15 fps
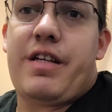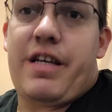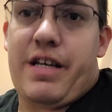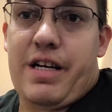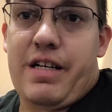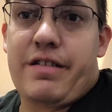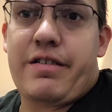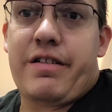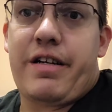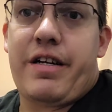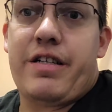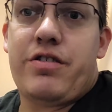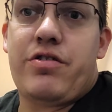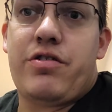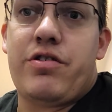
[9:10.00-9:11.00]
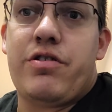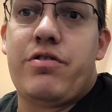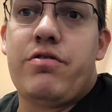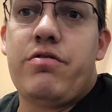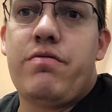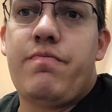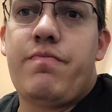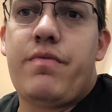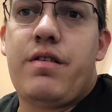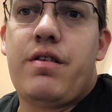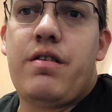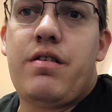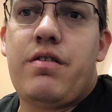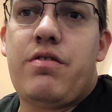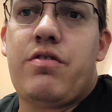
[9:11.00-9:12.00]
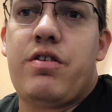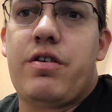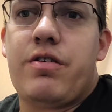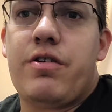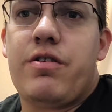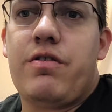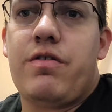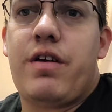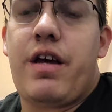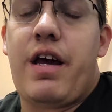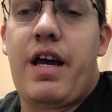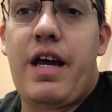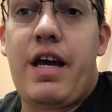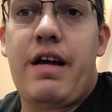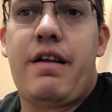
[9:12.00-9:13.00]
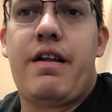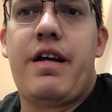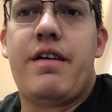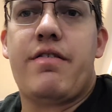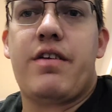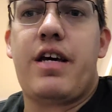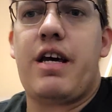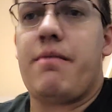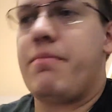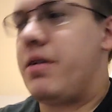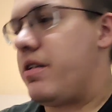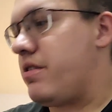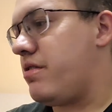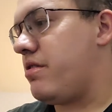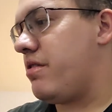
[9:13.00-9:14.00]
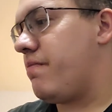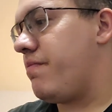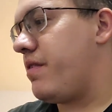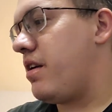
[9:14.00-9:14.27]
it has class 2 serial and it has CAN bus.